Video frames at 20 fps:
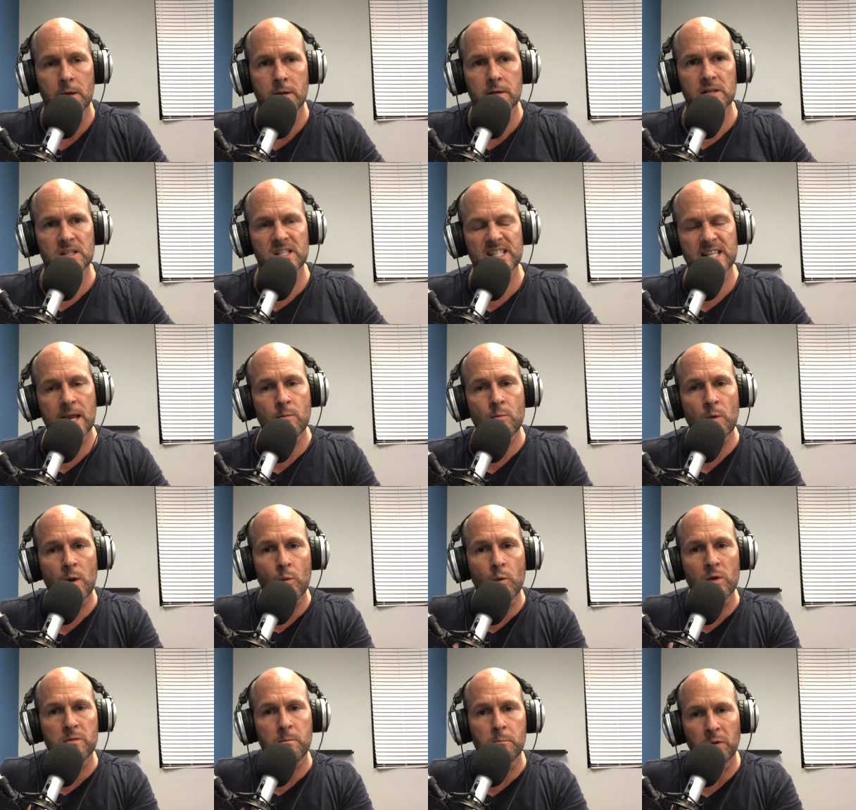The same way
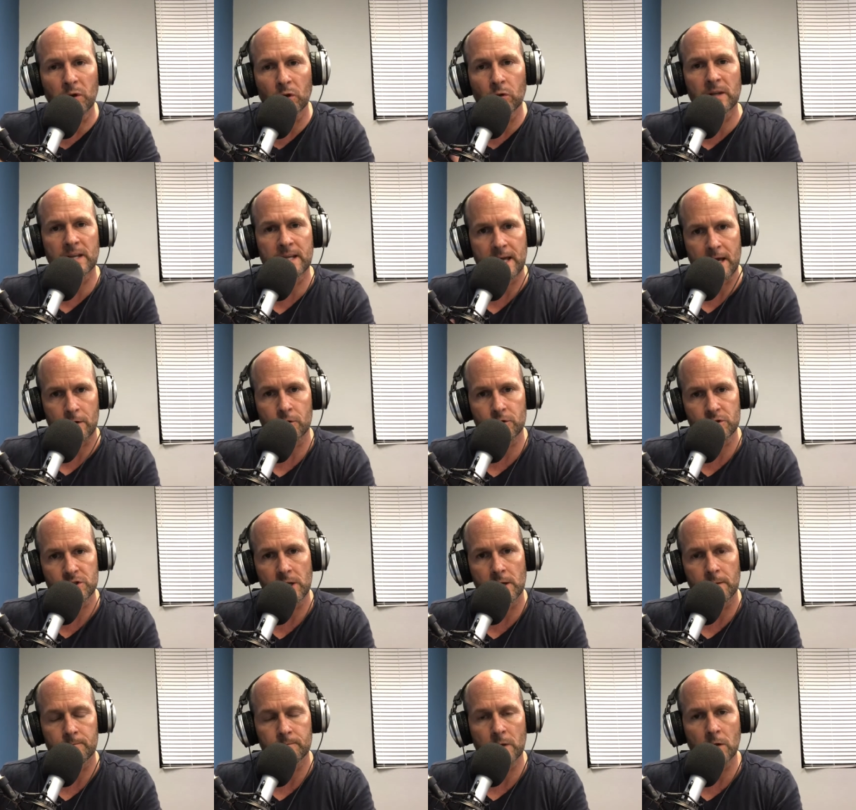with building
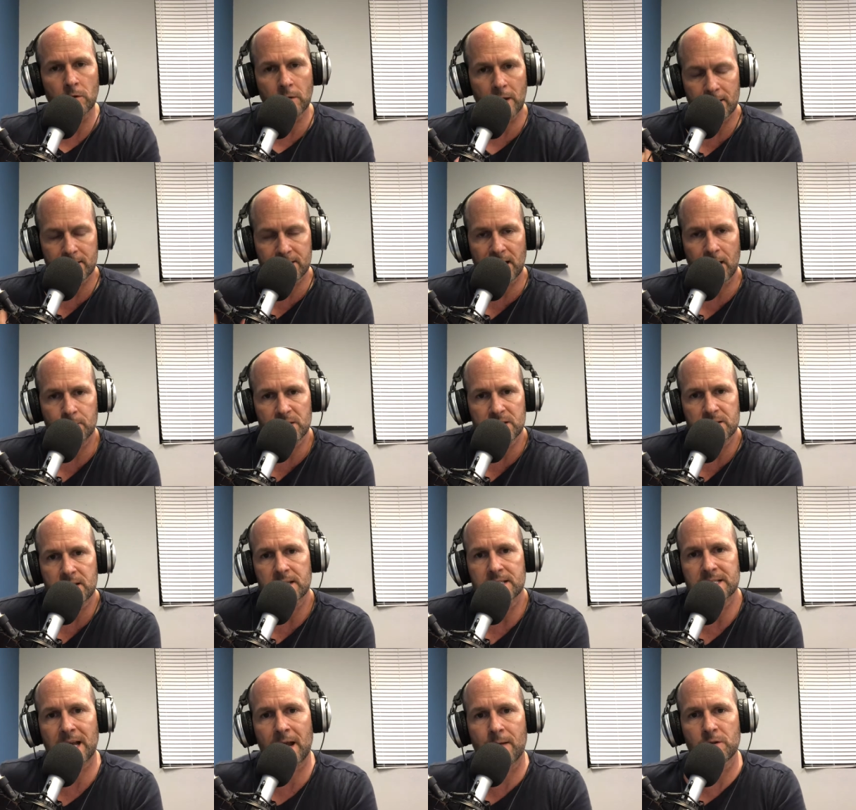energy. A lot of times it
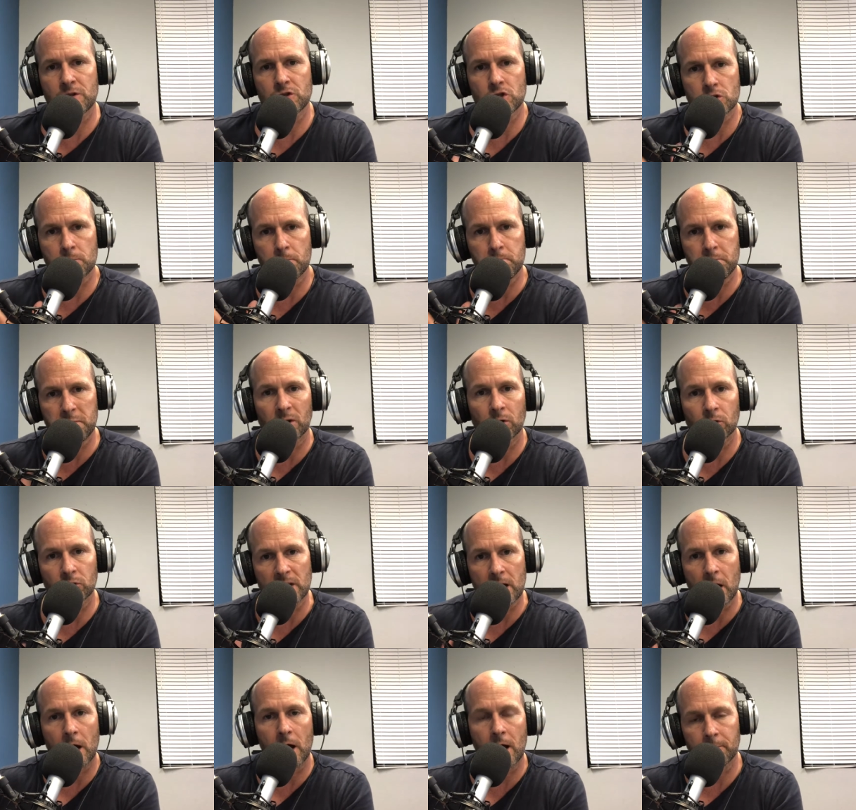takes time to just build
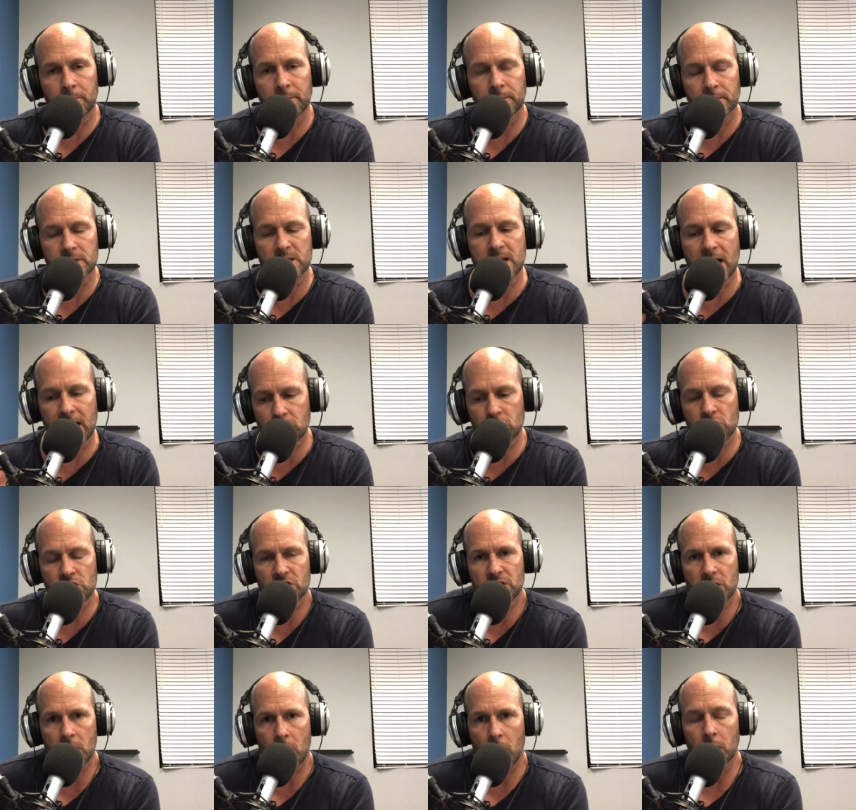it up. It's not
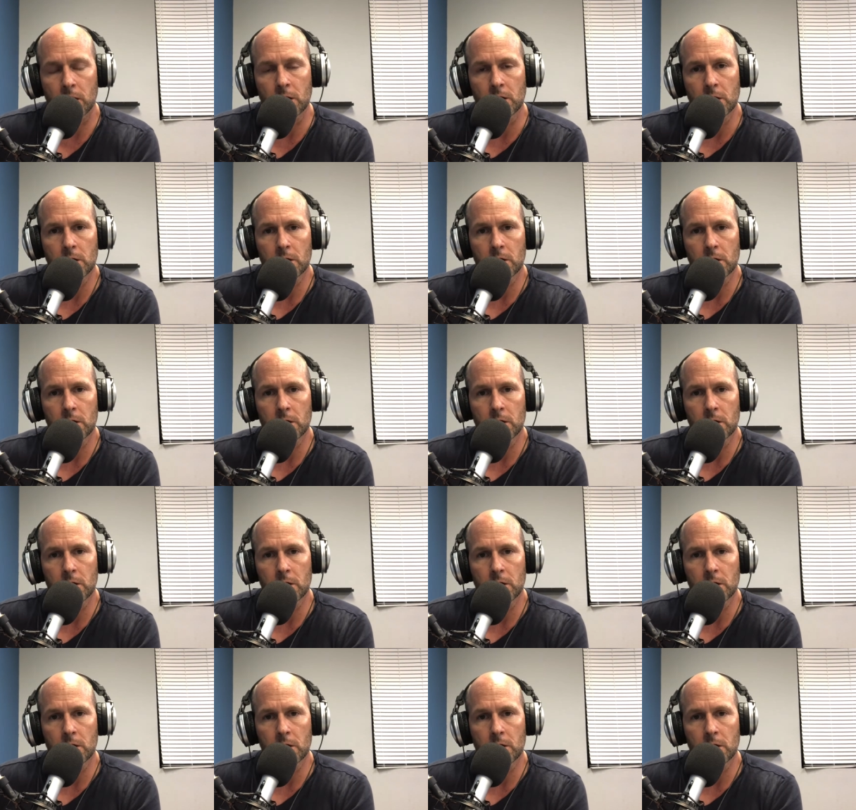just going to,